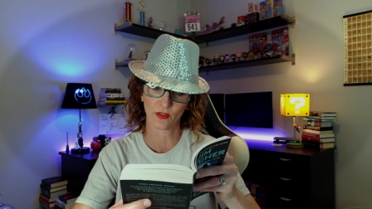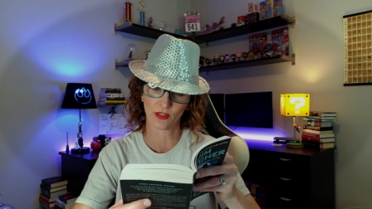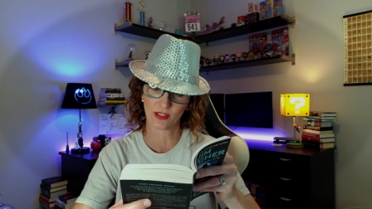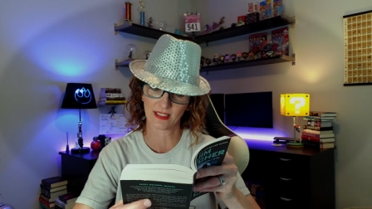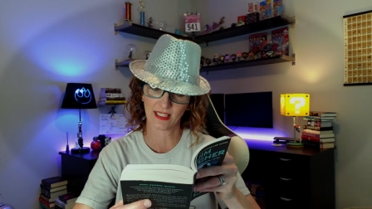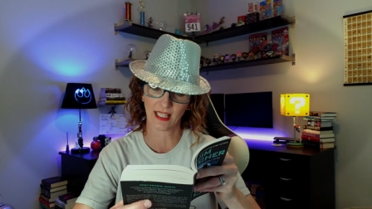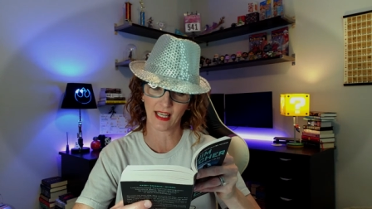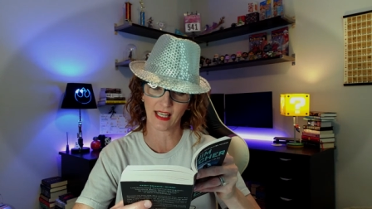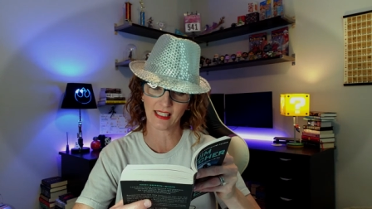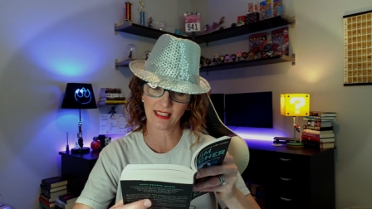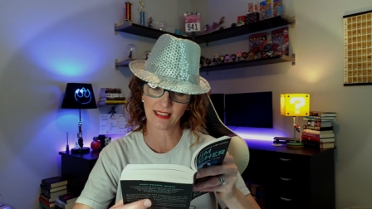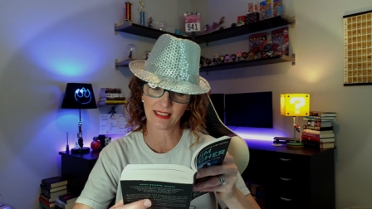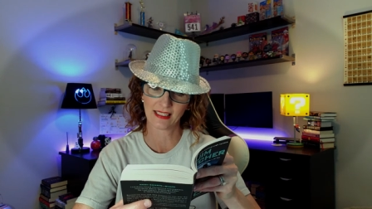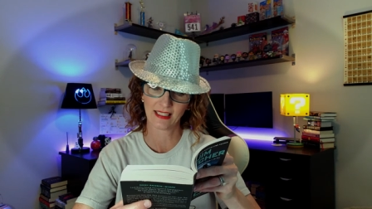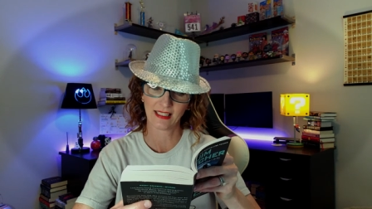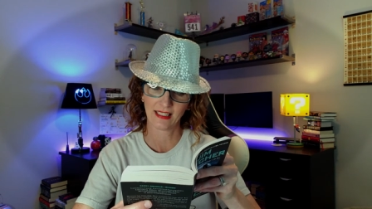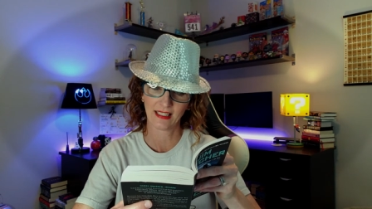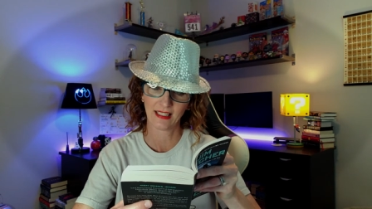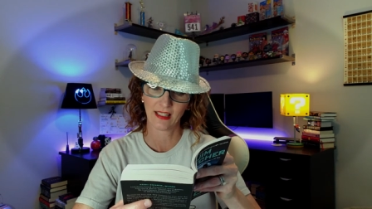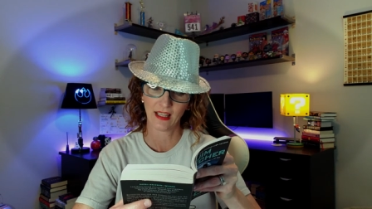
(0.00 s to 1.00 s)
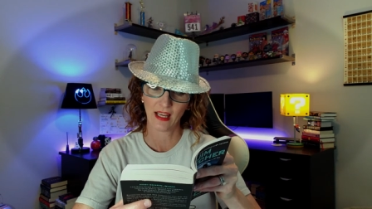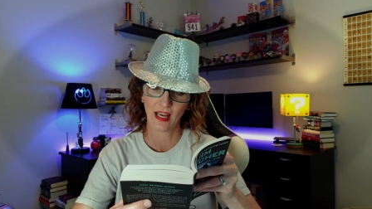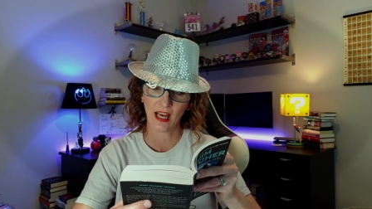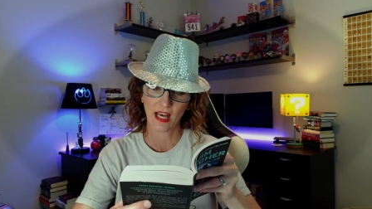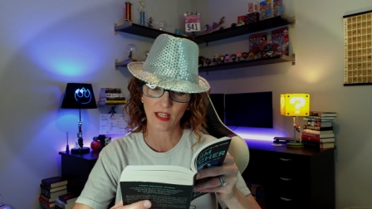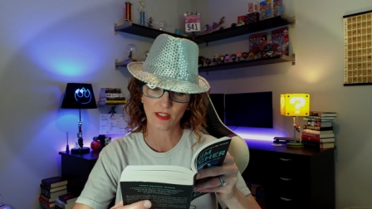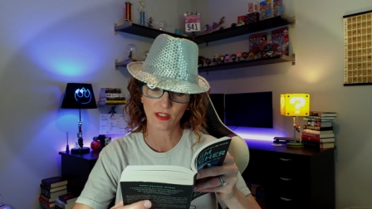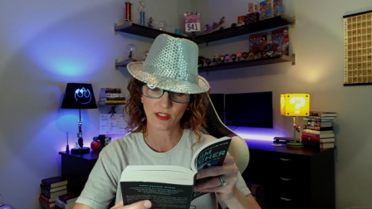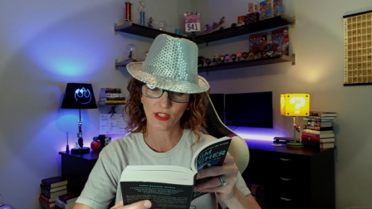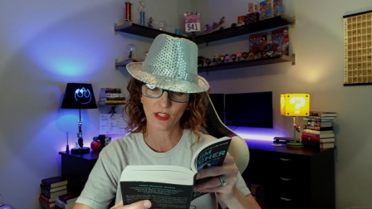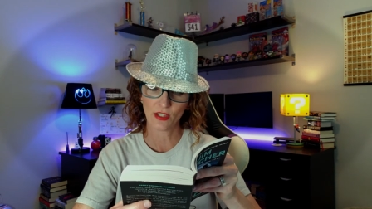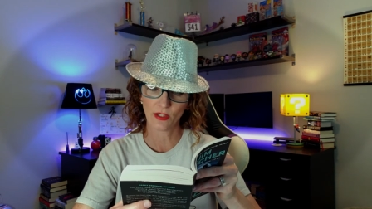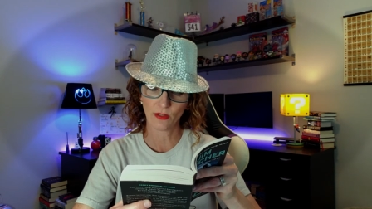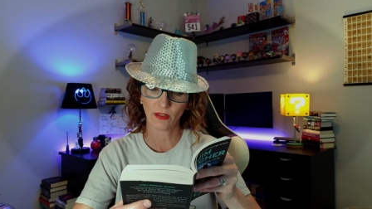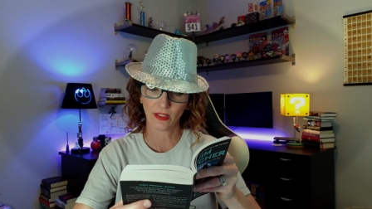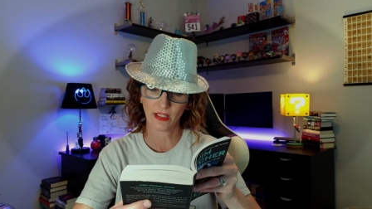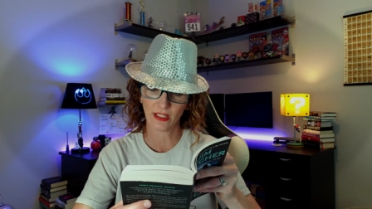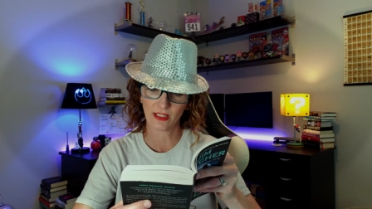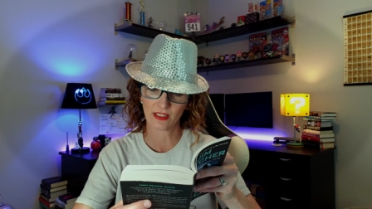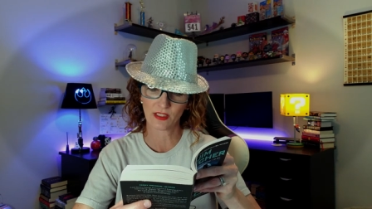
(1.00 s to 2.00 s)
for sight, a
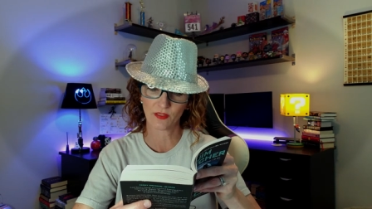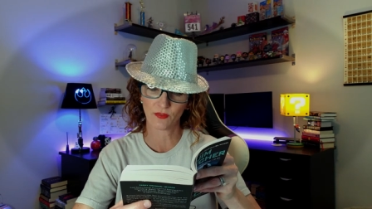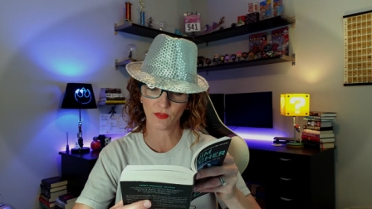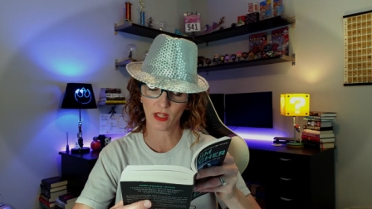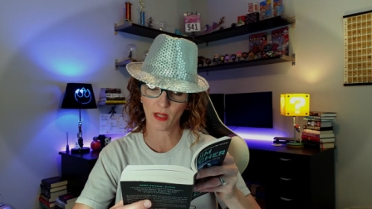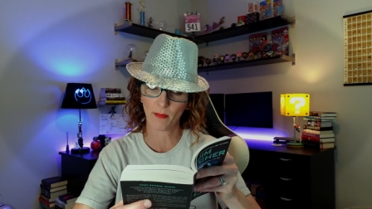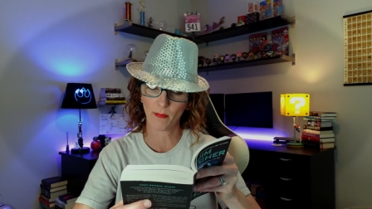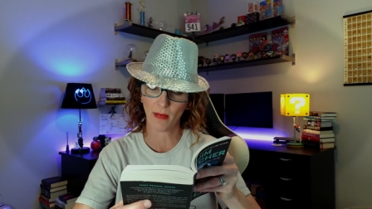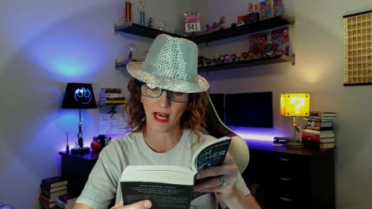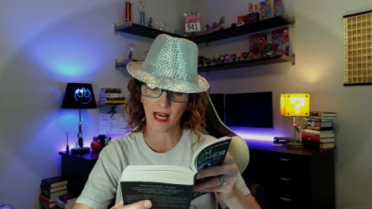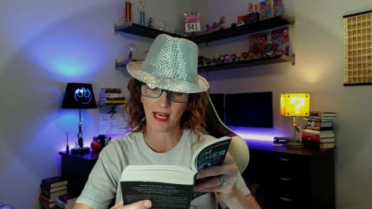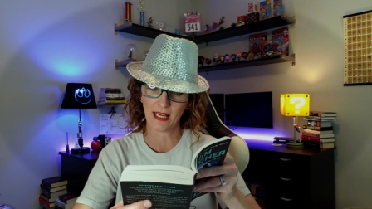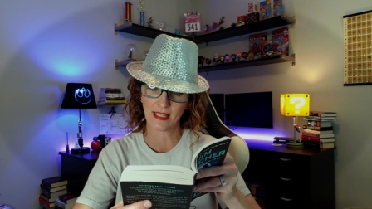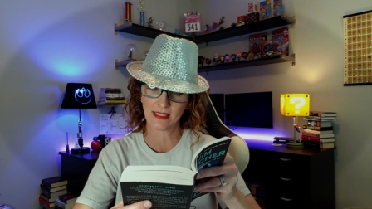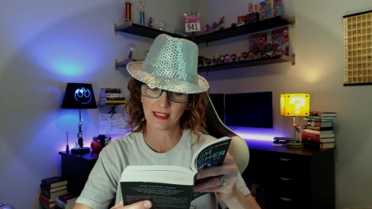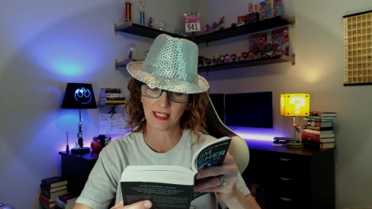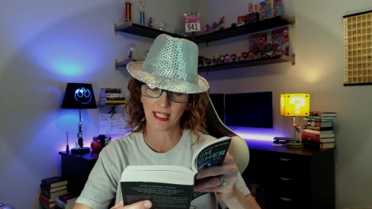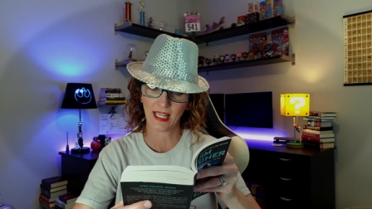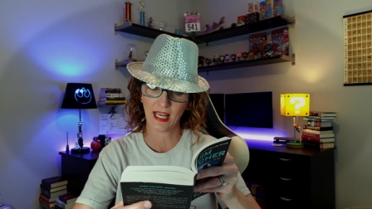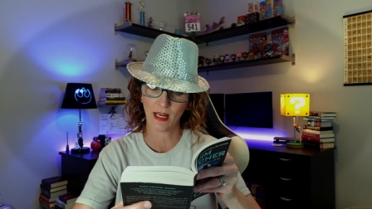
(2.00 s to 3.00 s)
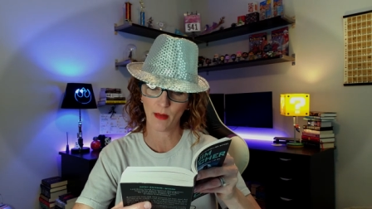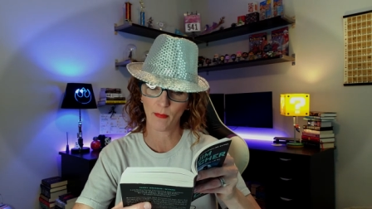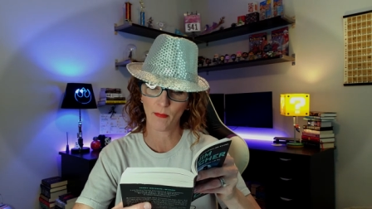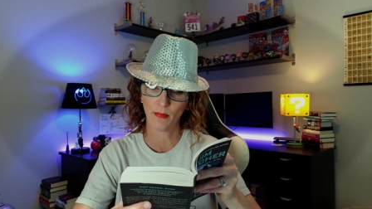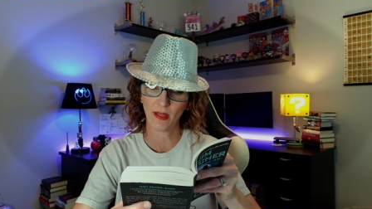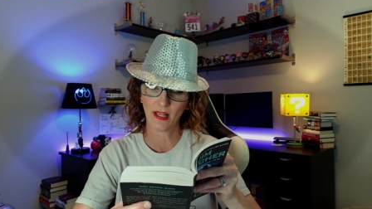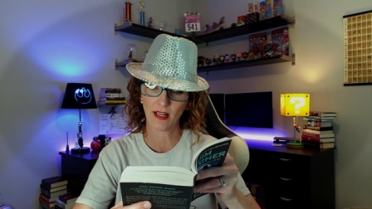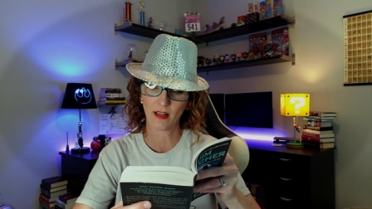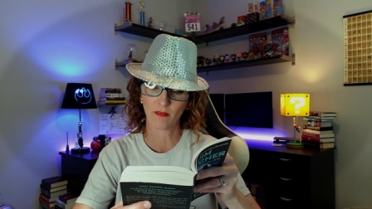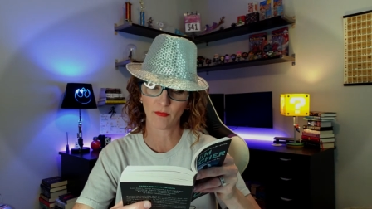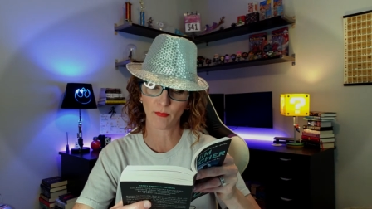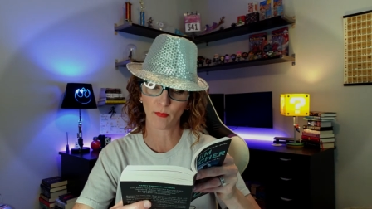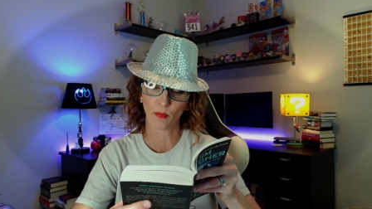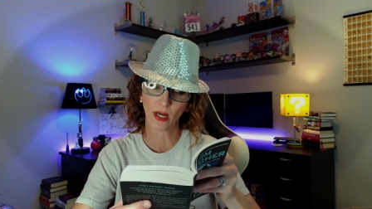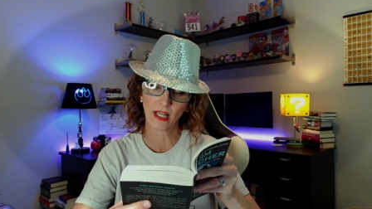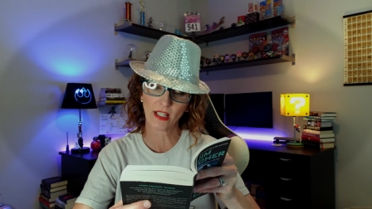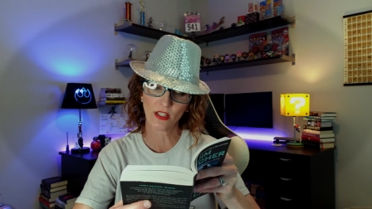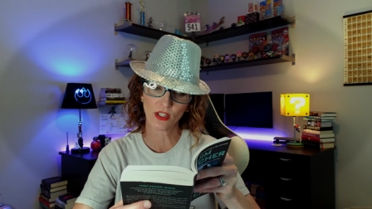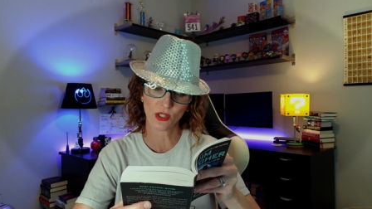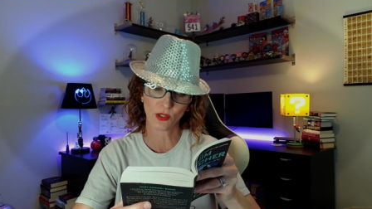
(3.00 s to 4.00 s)
to-do list for the mind, and a bit of
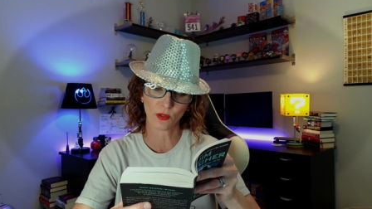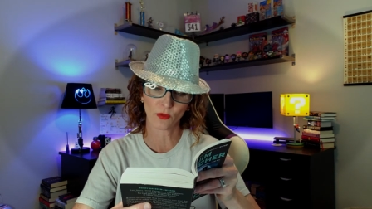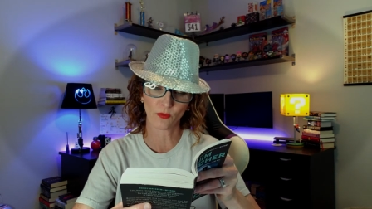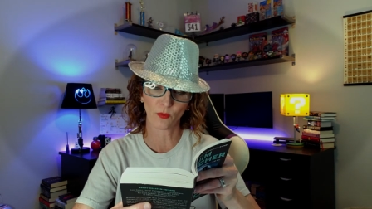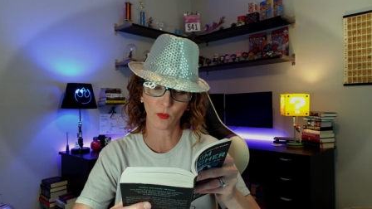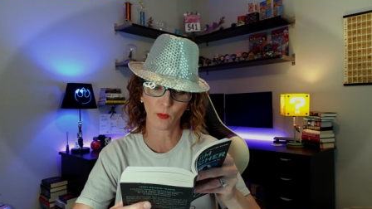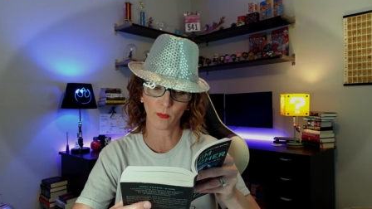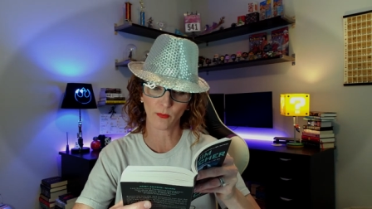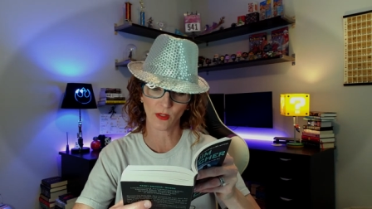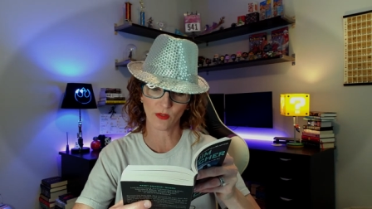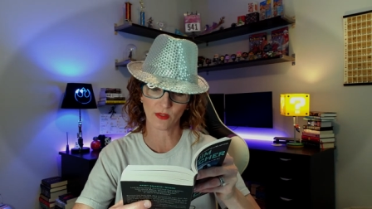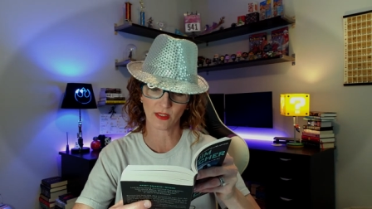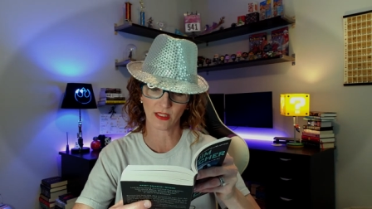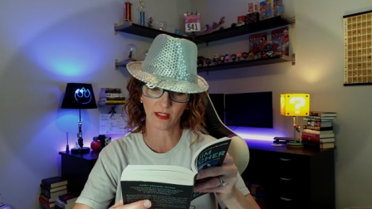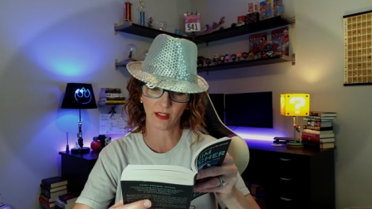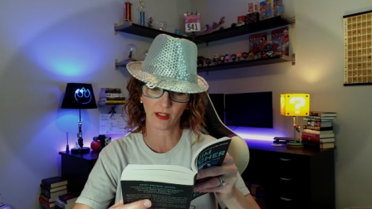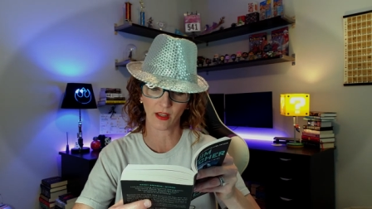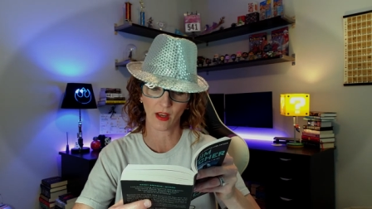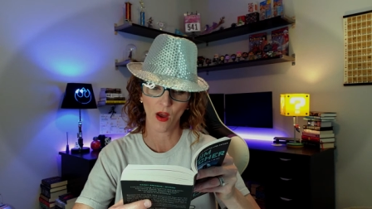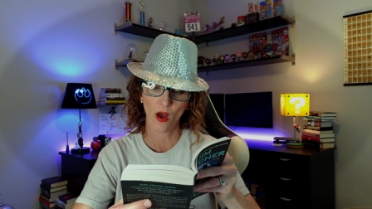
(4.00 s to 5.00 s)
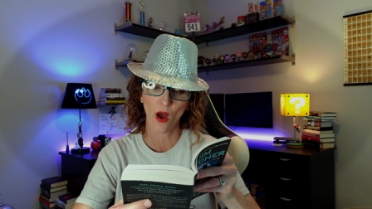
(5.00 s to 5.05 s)
bright cheerful music